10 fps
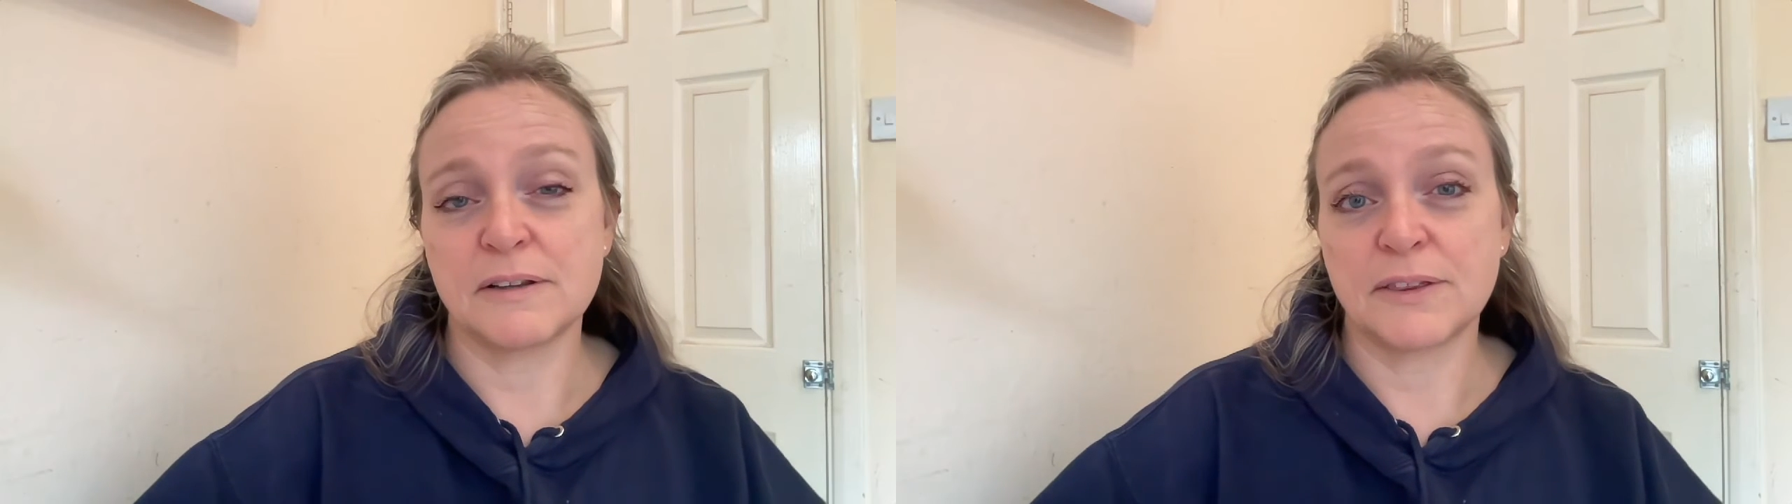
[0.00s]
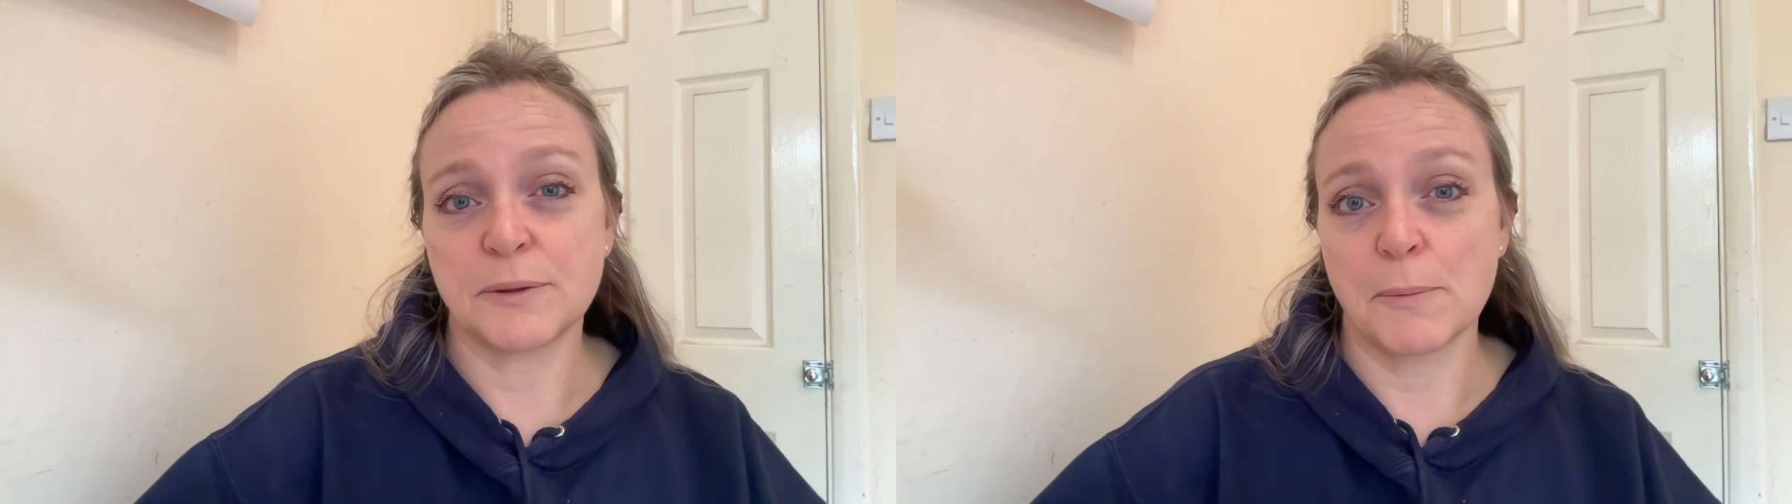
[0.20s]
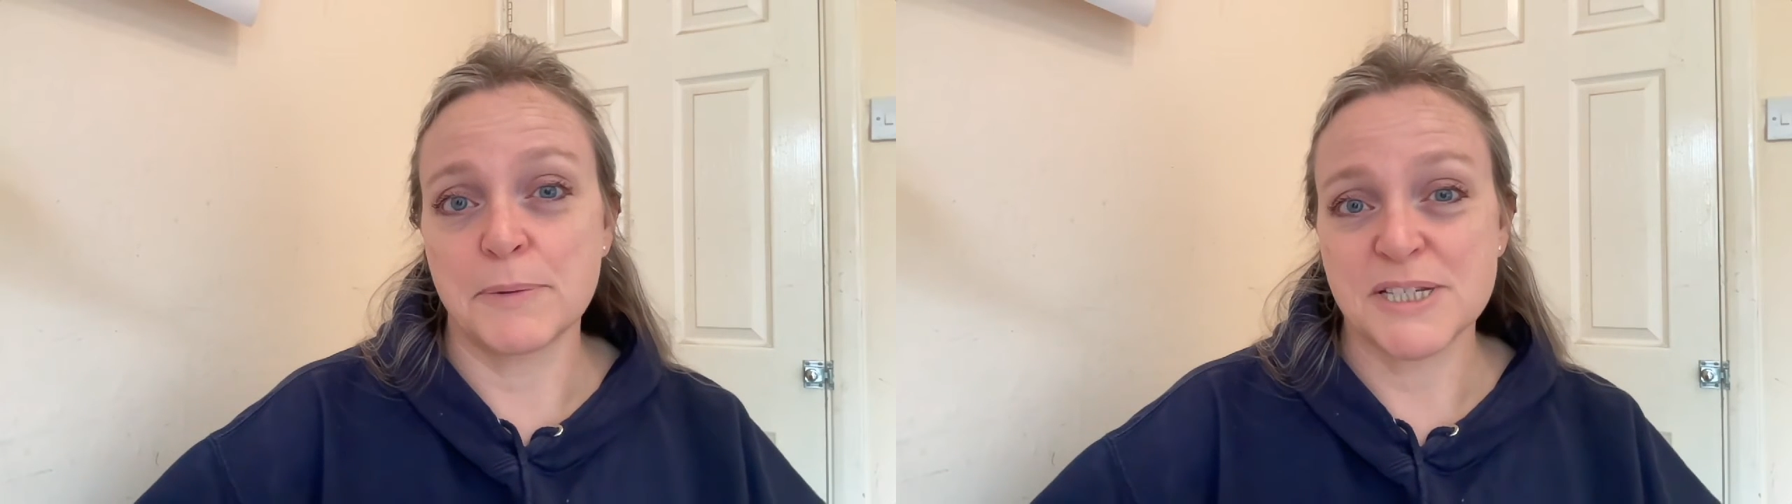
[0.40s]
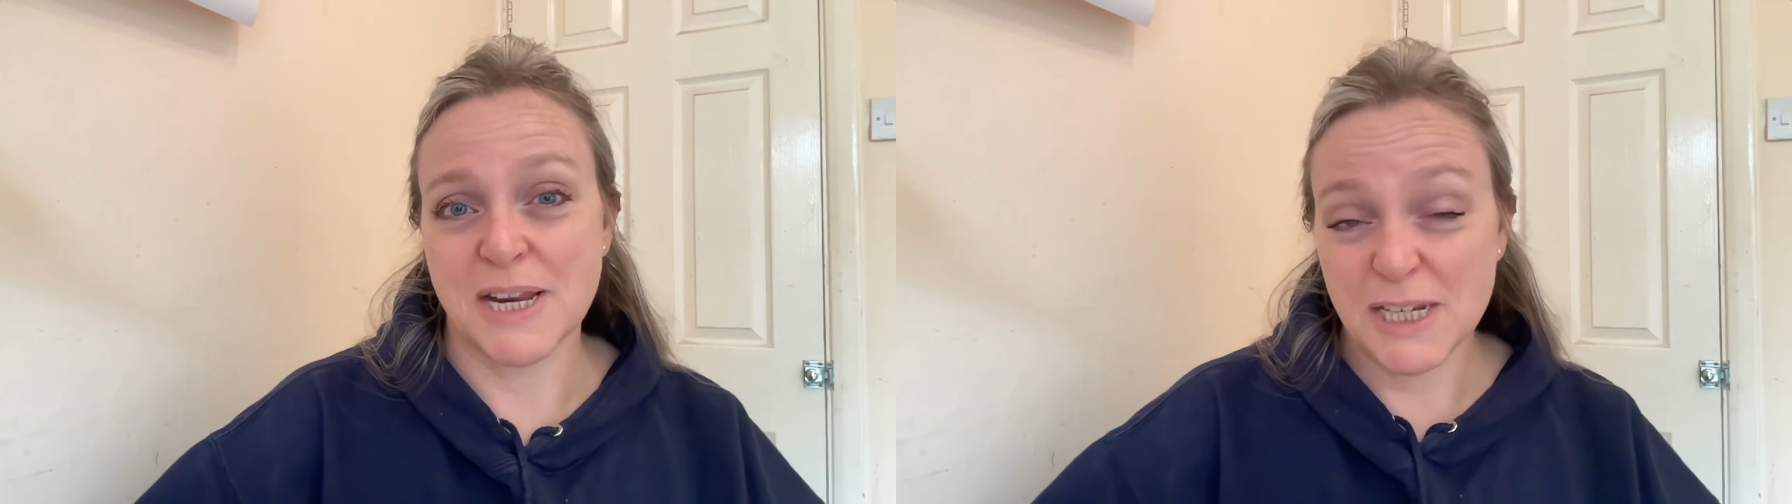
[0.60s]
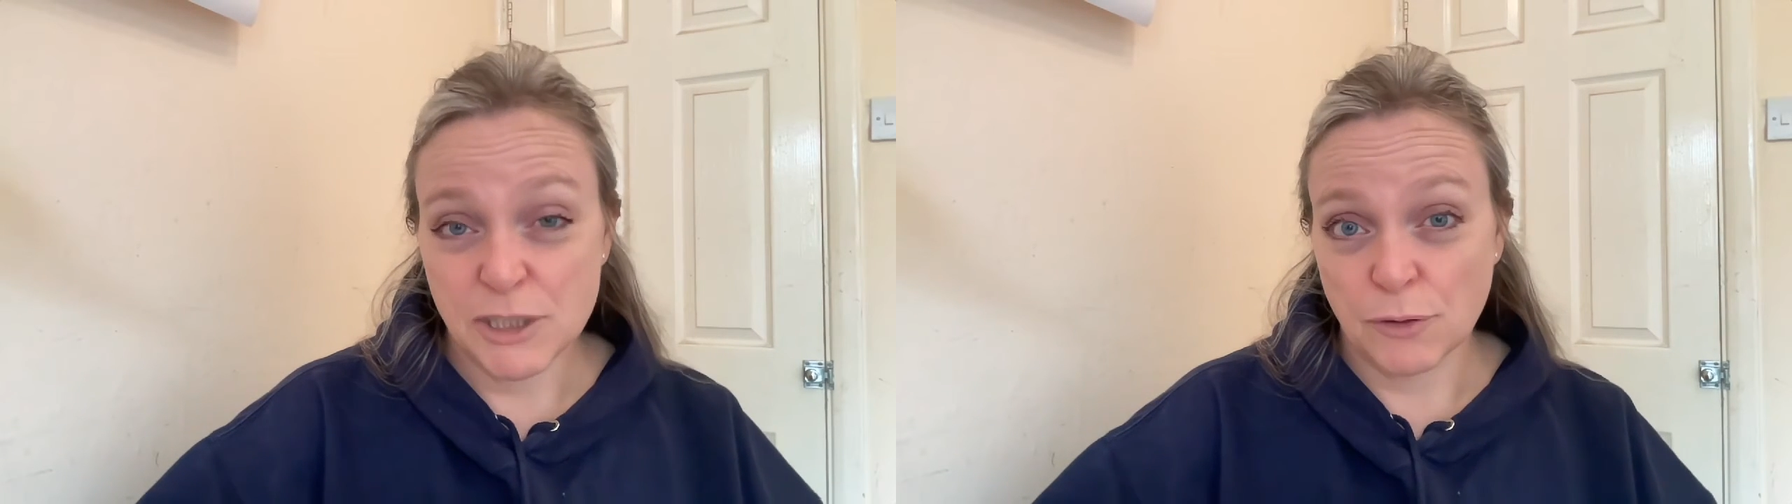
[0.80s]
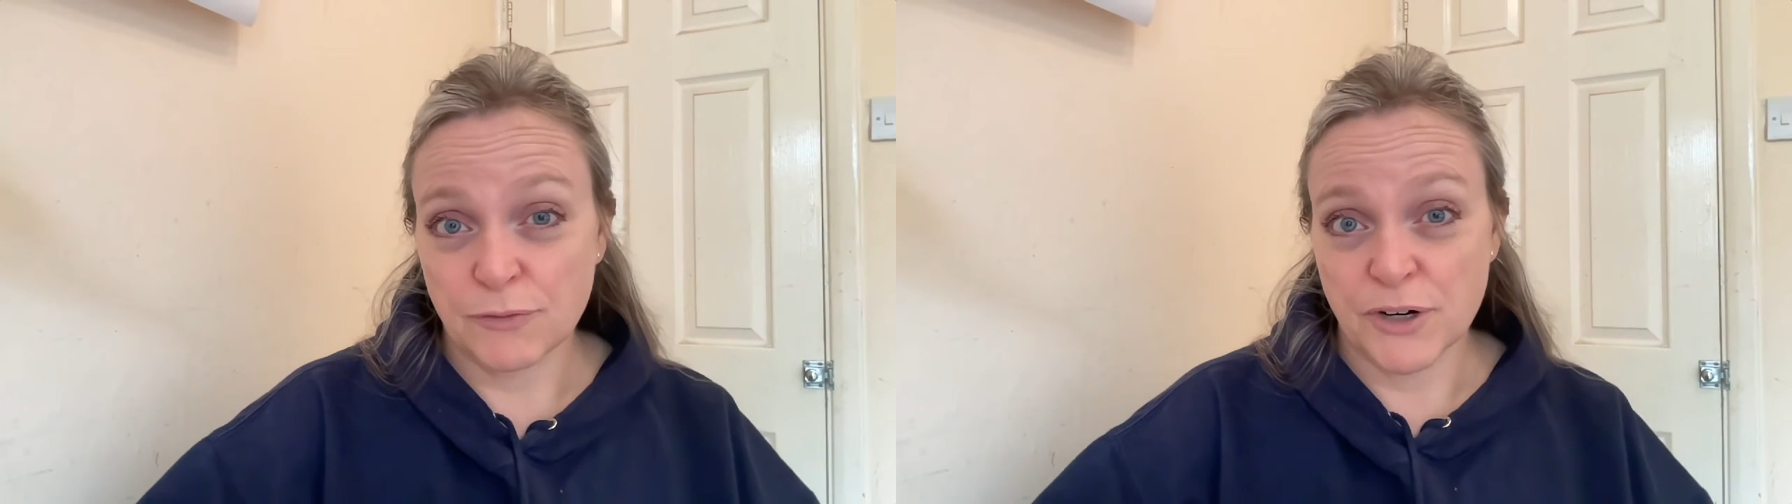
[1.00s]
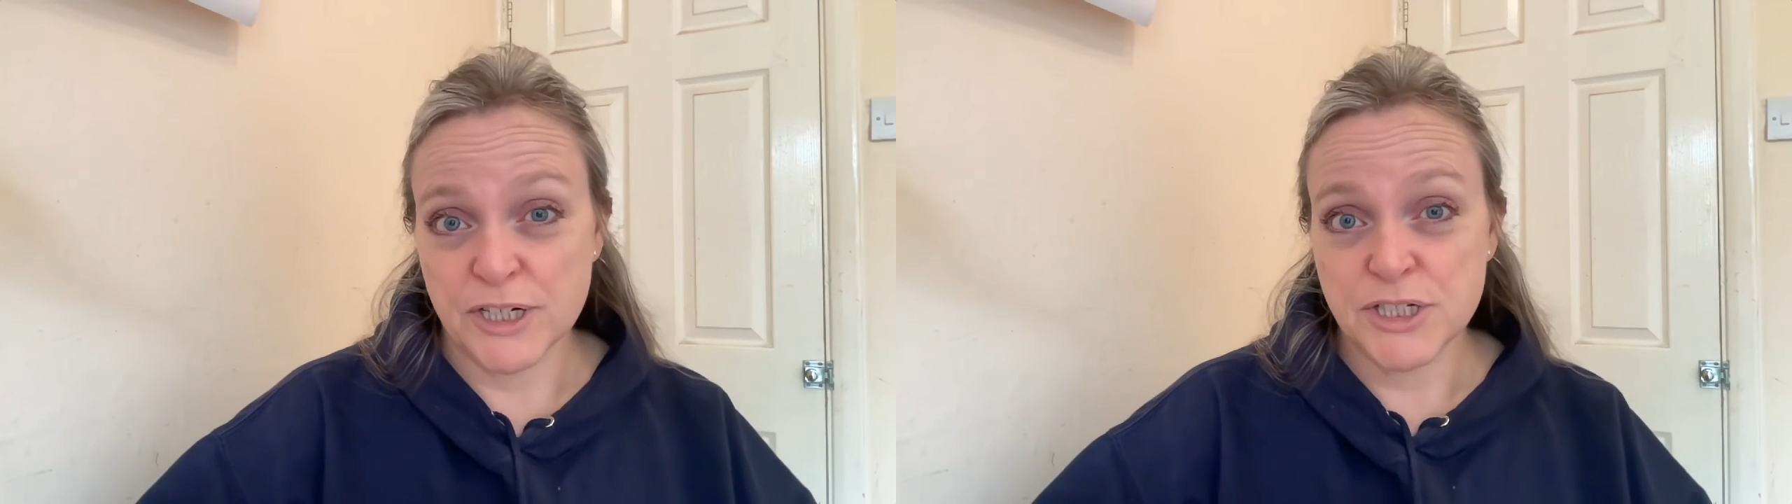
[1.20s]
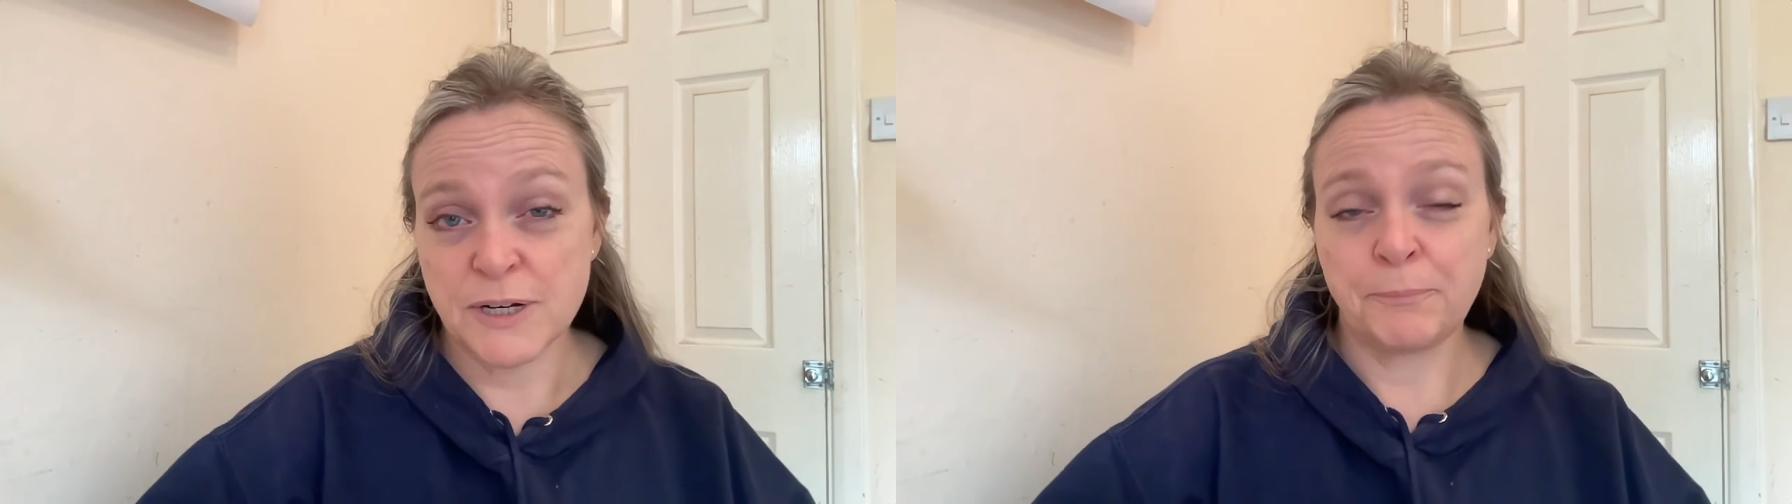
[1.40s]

thermometer in your fridge,